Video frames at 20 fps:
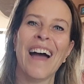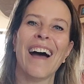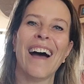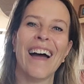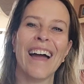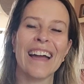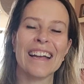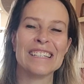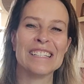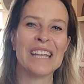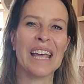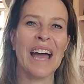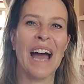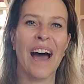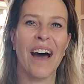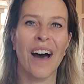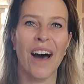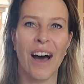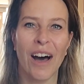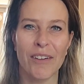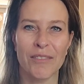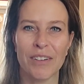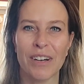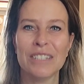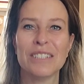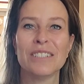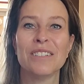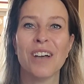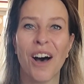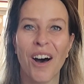I actually have
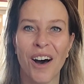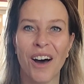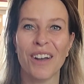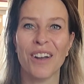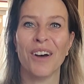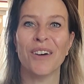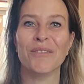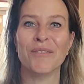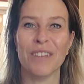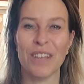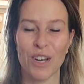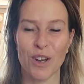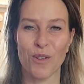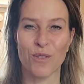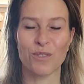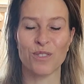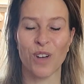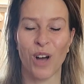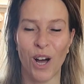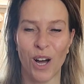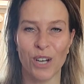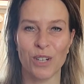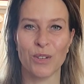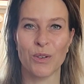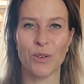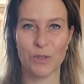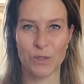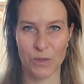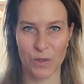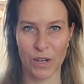a ton of videos on
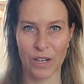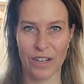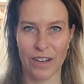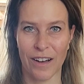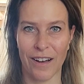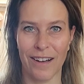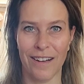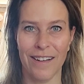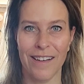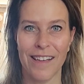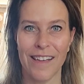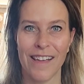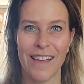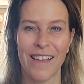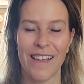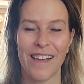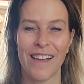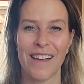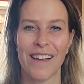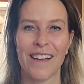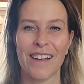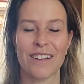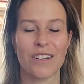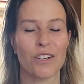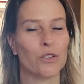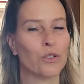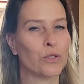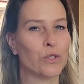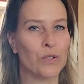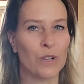Costa
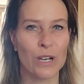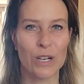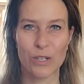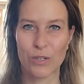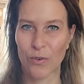Rica